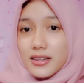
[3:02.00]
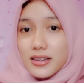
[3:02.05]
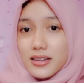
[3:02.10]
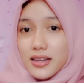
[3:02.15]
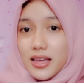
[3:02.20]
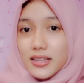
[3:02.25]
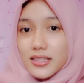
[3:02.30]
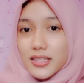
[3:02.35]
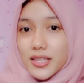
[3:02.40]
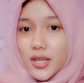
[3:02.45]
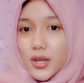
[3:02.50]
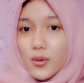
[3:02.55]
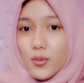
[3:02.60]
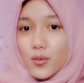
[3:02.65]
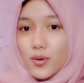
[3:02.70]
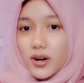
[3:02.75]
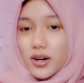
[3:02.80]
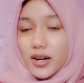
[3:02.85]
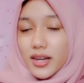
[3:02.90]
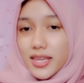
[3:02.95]
Does he
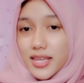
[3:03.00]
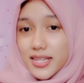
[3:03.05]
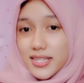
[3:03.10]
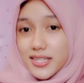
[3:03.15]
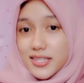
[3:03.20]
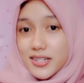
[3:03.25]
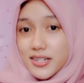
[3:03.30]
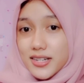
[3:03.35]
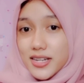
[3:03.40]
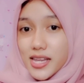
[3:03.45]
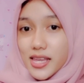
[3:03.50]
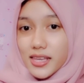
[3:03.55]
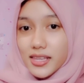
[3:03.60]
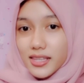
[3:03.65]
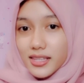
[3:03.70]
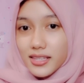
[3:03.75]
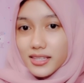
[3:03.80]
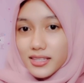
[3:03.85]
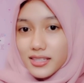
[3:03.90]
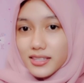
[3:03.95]
work
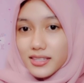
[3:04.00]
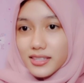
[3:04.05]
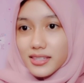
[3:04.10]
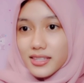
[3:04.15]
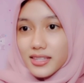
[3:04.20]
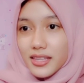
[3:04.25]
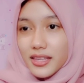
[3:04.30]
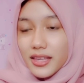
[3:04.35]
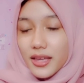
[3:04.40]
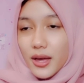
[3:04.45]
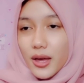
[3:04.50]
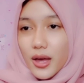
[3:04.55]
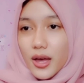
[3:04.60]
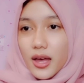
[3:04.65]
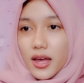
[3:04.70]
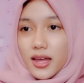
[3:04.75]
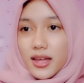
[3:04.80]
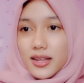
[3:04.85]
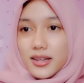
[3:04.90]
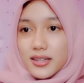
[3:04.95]
yesterday?
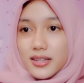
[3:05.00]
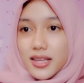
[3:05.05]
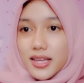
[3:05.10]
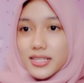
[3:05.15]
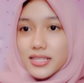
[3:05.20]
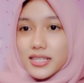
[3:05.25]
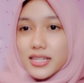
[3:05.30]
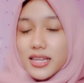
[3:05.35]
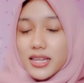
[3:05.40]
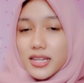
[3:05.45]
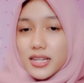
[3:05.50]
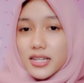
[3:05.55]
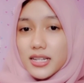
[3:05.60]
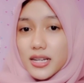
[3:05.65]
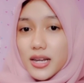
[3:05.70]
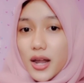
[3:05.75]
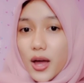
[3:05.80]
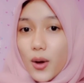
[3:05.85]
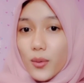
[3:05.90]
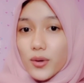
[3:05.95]
Does he
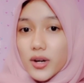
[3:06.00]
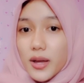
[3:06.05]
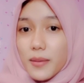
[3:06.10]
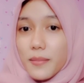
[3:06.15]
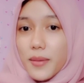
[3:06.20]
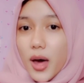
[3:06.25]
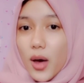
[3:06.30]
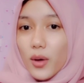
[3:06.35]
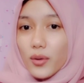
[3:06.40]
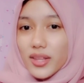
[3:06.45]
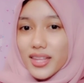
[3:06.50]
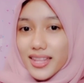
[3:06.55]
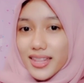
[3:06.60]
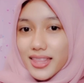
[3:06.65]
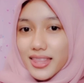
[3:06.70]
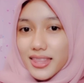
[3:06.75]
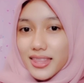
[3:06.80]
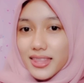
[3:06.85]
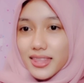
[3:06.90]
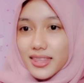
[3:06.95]
know about it?
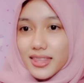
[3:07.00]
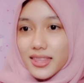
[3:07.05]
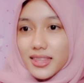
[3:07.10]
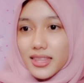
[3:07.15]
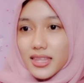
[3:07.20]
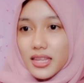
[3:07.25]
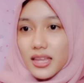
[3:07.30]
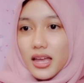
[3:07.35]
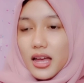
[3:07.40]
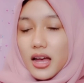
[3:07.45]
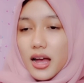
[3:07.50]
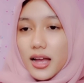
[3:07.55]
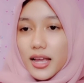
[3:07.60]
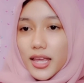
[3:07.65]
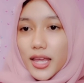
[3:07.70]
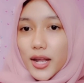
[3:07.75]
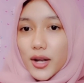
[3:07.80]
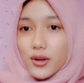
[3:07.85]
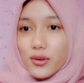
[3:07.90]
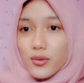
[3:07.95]

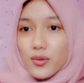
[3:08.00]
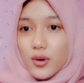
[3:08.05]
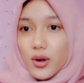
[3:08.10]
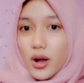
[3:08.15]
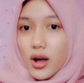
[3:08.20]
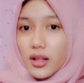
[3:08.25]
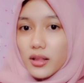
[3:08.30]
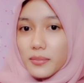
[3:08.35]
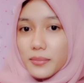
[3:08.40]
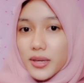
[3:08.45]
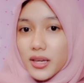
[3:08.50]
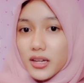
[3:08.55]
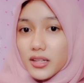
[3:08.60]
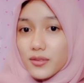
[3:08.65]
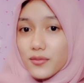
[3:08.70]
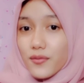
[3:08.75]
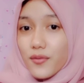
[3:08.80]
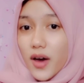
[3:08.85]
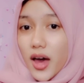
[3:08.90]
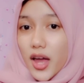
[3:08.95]
Can you call me
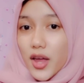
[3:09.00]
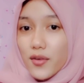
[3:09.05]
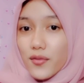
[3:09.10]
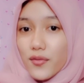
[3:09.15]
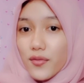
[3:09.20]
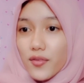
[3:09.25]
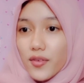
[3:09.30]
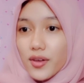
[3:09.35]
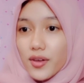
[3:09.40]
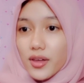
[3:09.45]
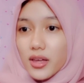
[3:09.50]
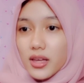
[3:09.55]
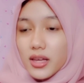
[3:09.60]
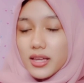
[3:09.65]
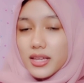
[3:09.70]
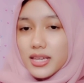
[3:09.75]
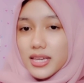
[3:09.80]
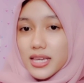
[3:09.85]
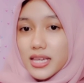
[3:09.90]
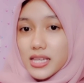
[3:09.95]
at 5?
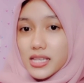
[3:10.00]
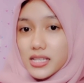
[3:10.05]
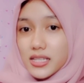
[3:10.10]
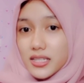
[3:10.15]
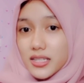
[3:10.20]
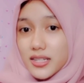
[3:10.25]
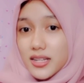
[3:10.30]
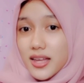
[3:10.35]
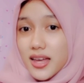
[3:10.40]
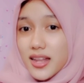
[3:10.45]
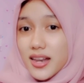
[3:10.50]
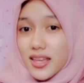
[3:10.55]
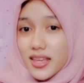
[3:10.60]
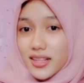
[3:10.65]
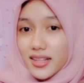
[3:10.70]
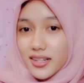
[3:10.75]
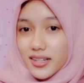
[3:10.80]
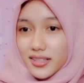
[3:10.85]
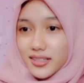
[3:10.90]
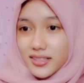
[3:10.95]
Is that
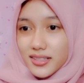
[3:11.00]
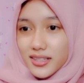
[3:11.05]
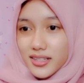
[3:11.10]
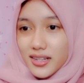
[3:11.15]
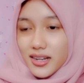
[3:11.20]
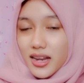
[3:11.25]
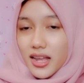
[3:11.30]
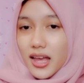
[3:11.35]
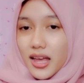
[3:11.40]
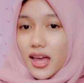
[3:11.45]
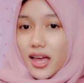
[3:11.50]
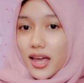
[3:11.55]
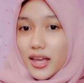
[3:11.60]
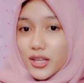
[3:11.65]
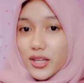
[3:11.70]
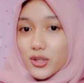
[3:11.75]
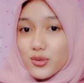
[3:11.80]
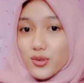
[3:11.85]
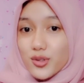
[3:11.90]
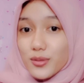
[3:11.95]
it?
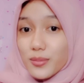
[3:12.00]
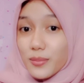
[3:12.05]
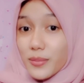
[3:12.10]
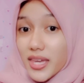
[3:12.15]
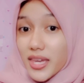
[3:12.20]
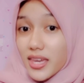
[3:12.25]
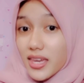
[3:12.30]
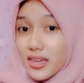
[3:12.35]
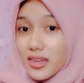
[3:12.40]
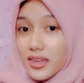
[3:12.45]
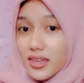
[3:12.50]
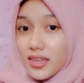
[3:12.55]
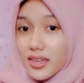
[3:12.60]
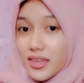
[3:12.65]
Excuse me.